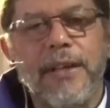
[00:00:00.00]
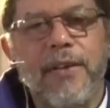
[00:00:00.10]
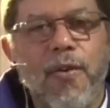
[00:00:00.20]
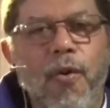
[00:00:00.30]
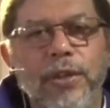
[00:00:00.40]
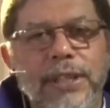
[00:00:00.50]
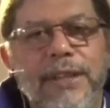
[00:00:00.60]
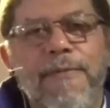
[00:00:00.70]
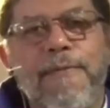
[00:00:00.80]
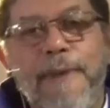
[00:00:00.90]
caught in
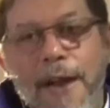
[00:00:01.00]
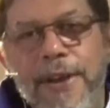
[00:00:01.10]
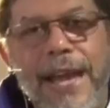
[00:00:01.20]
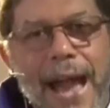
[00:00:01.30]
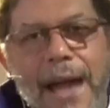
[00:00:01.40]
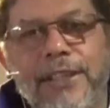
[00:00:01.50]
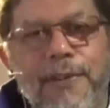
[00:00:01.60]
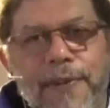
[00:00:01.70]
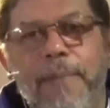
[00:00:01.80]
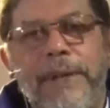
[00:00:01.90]
the very act
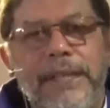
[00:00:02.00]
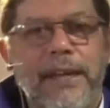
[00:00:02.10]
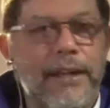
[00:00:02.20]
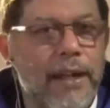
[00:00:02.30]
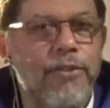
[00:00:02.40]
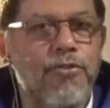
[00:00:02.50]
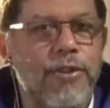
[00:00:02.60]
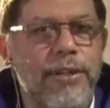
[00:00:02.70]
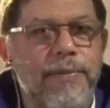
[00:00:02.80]
of committing adultery.